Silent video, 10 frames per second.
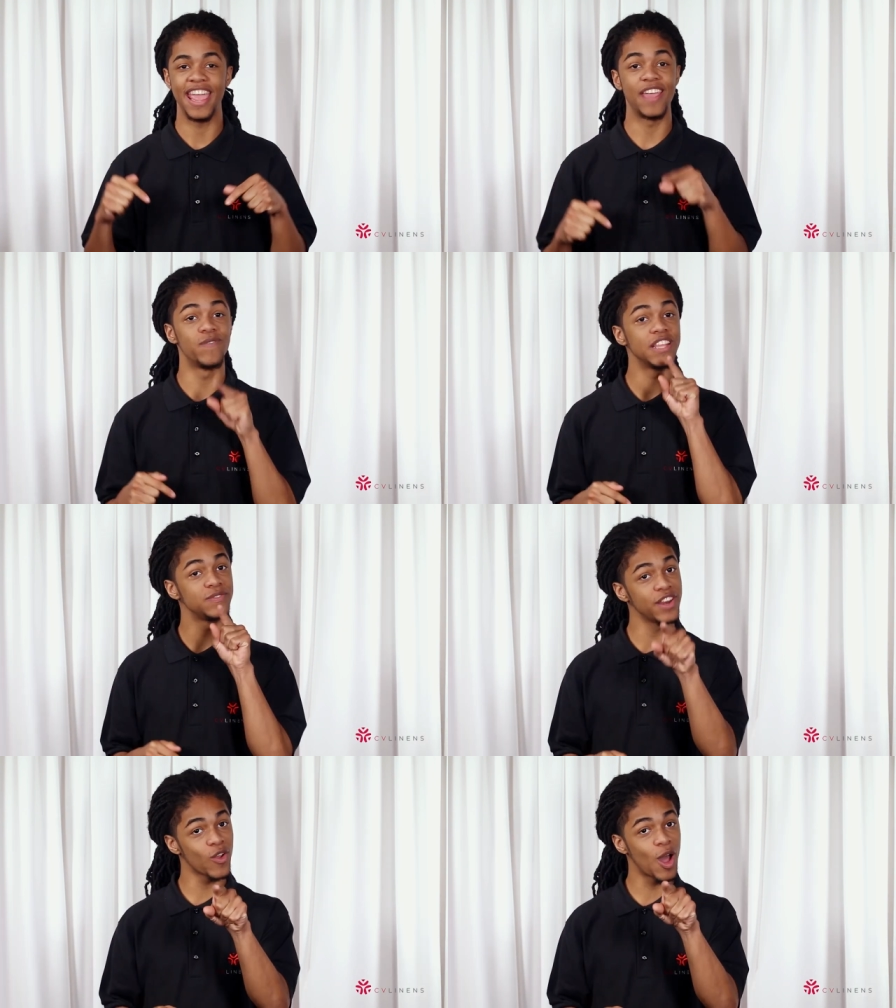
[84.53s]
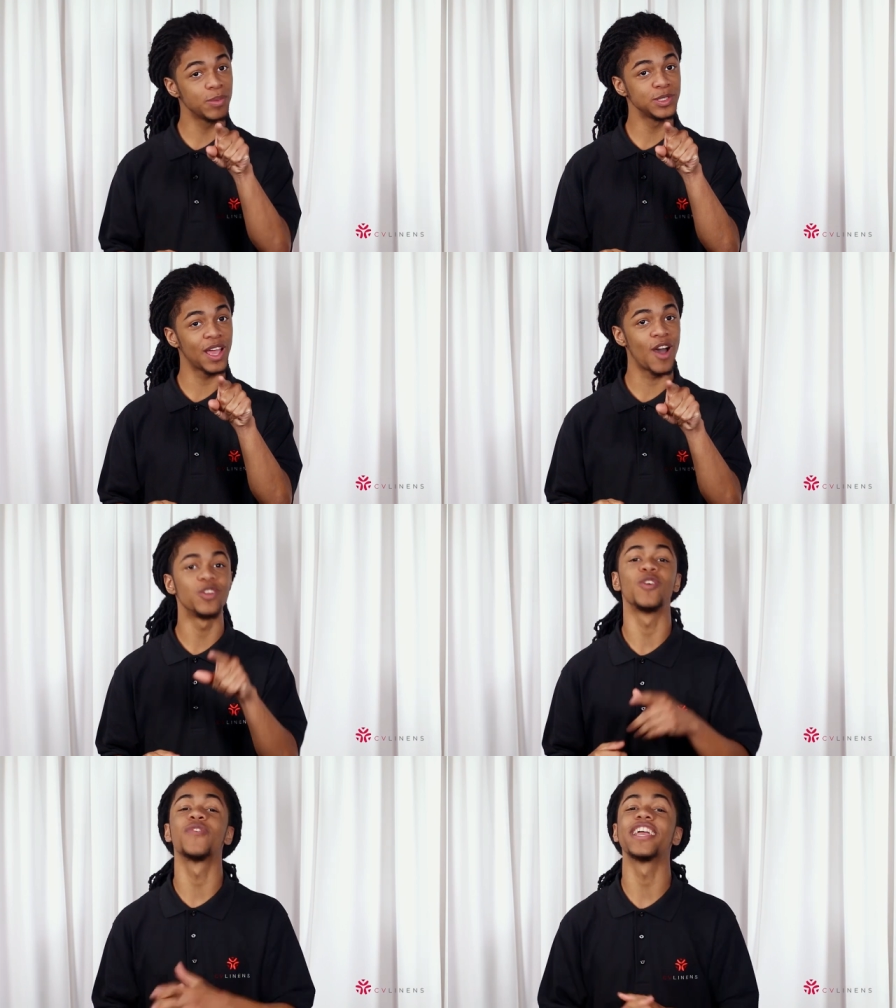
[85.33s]
If this video helped you
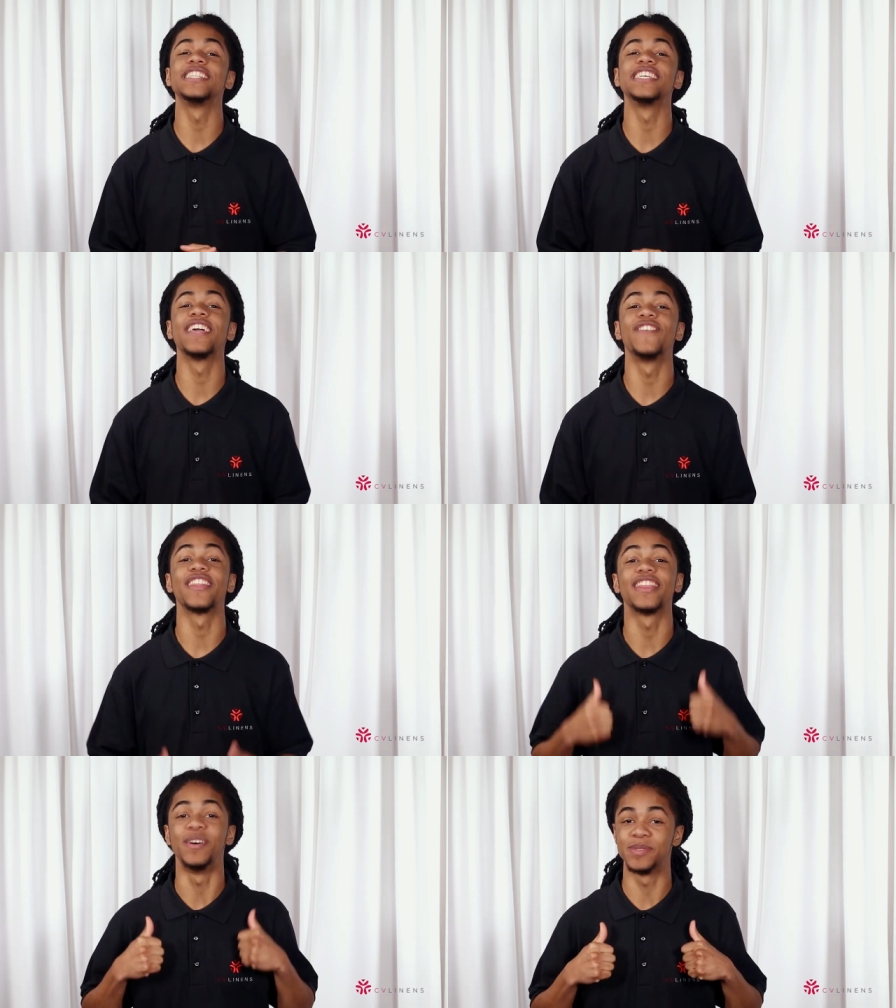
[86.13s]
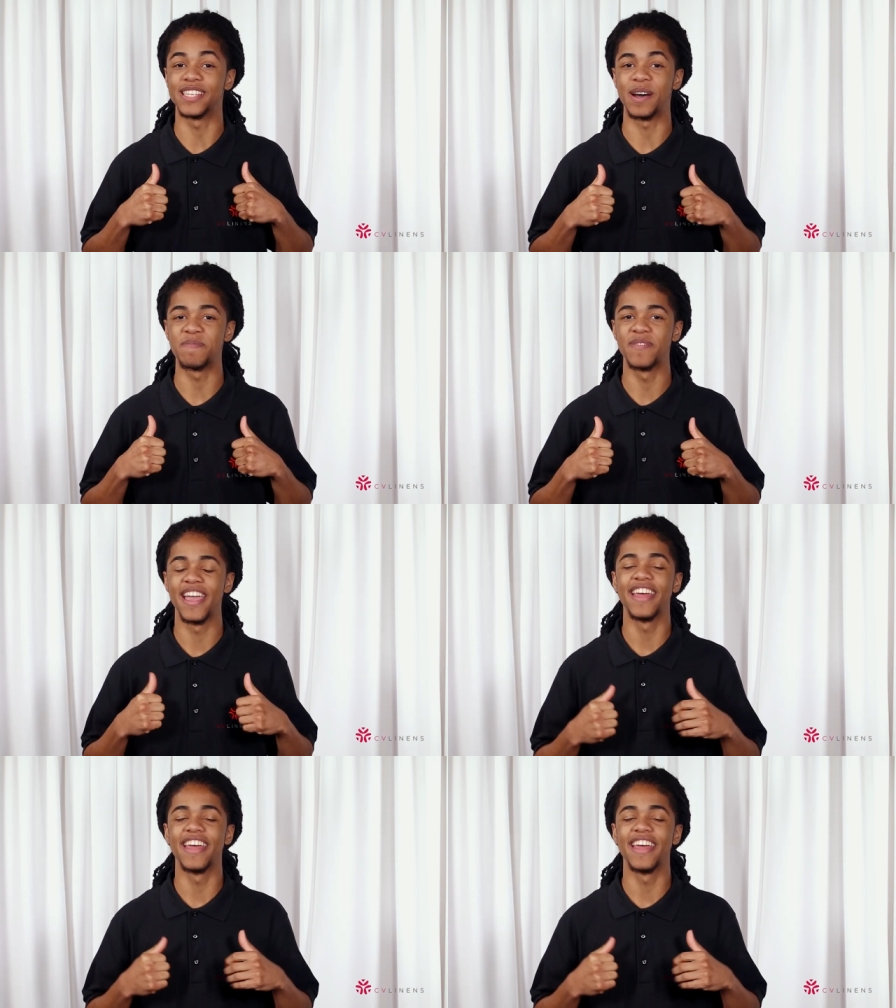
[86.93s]
out, don't forget to give it a thumbs up.